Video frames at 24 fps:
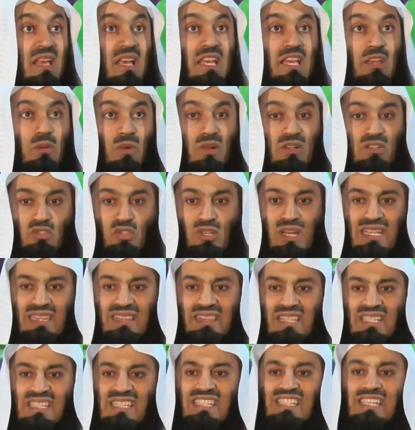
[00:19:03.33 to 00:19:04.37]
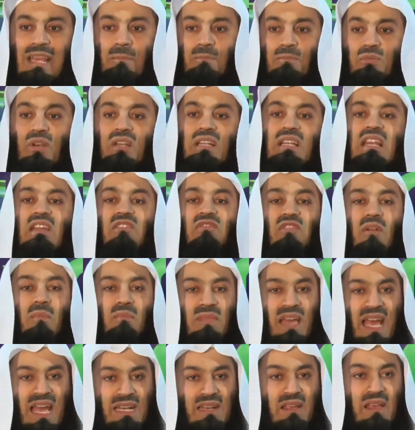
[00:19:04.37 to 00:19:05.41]
He will treat this separately
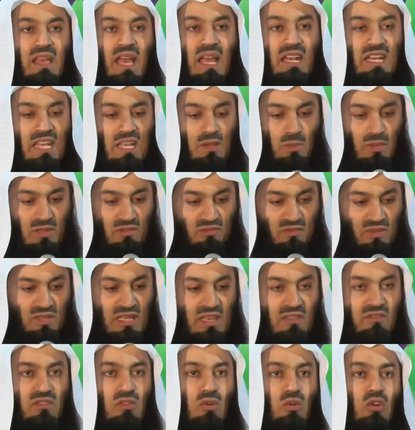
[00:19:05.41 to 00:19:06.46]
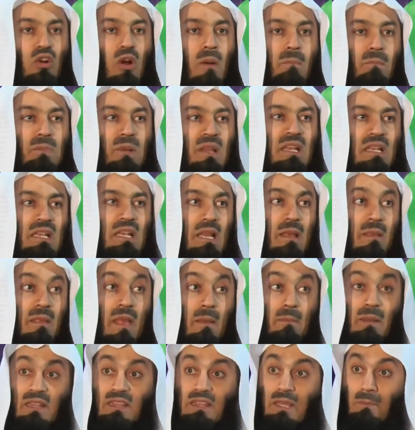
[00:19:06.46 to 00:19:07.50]
from that and He will forgive you completely.
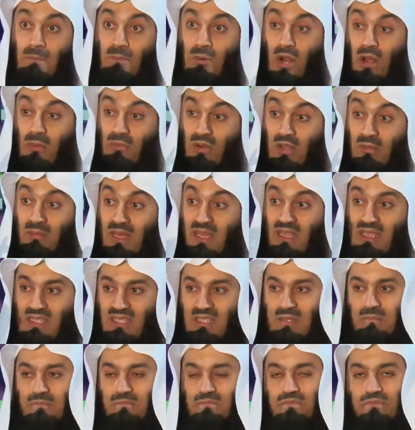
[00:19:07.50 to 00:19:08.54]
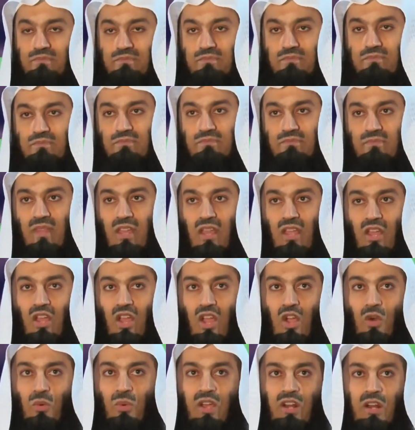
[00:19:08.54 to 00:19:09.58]
But the problem is,
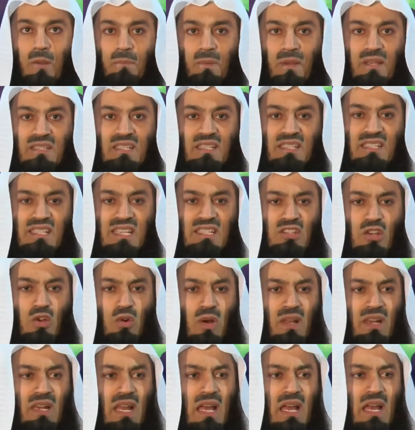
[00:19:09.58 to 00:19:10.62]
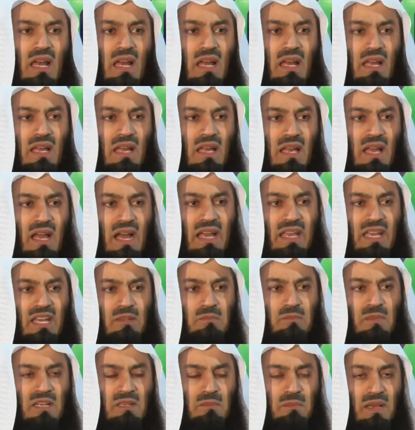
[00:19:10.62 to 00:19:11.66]
where a person says, oh Allah, I
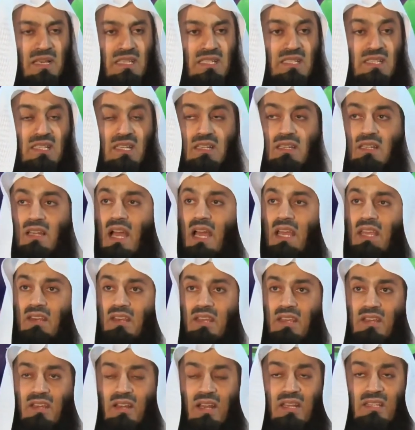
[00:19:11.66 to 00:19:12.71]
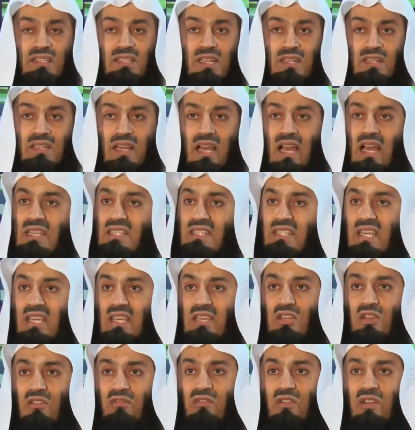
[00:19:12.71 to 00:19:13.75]
admit my sin, I regret it, I
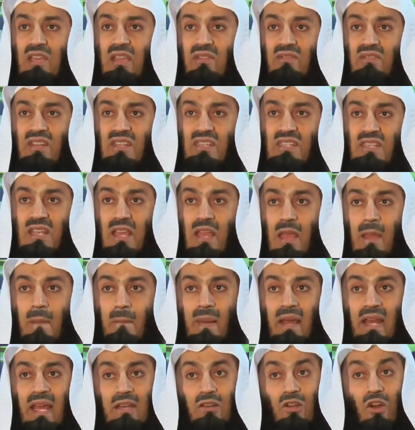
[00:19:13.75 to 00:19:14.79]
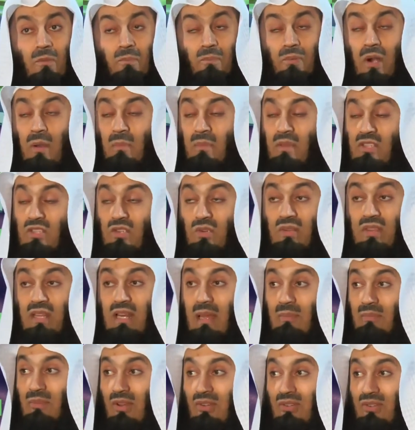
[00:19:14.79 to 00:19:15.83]
seek your forgiveness, but I don't promise you that
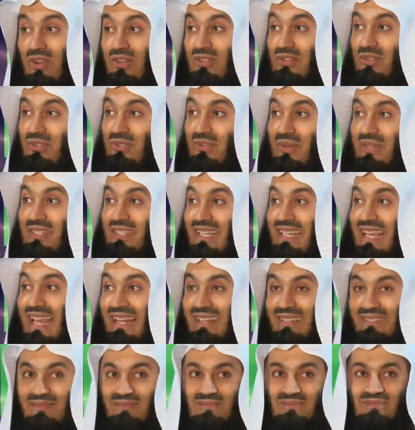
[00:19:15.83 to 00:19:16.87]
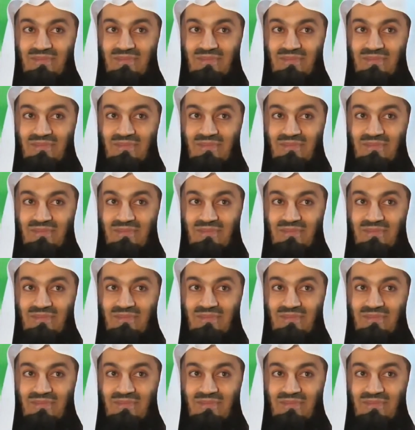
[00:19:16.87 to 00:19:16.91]
I'm not going to do it again.